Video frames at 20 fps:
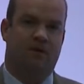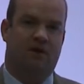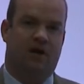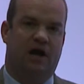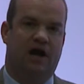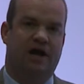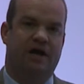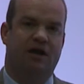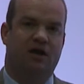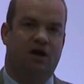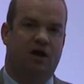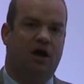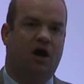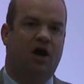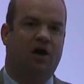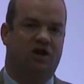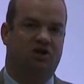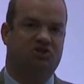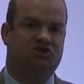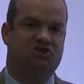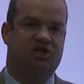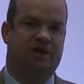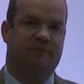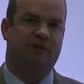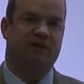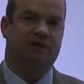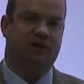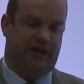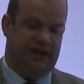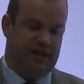I
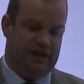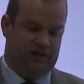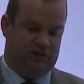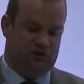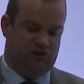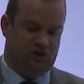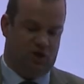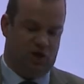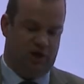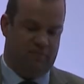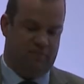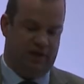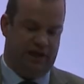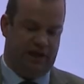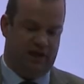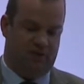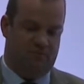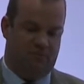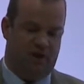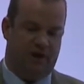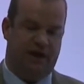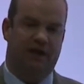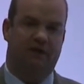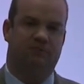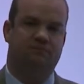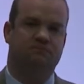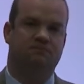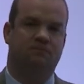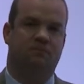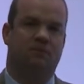unashamedly enjoy making money,
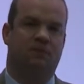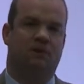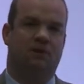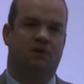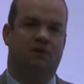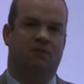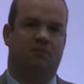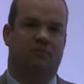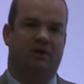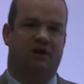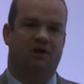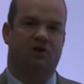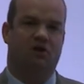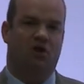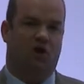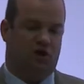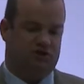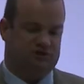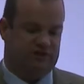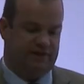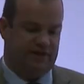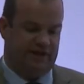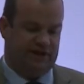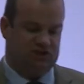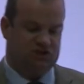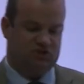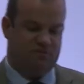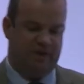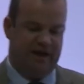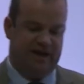but not at the
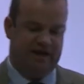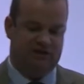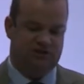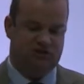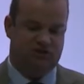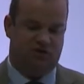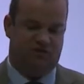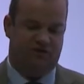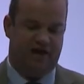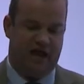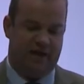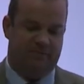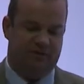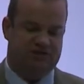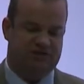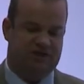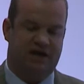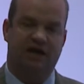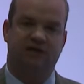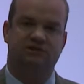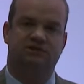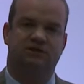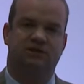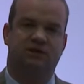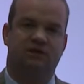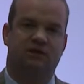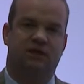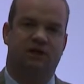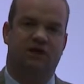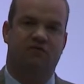expense of habitat,
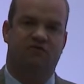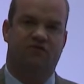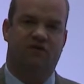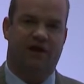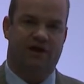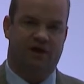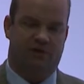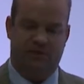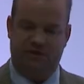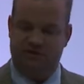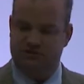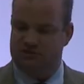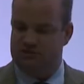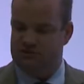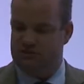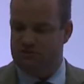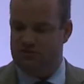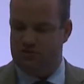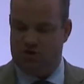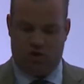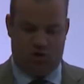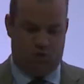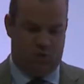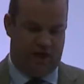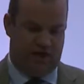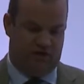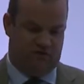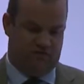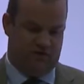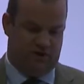environment, or
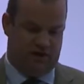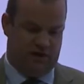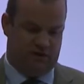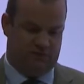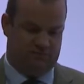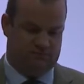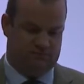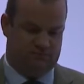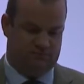welfare.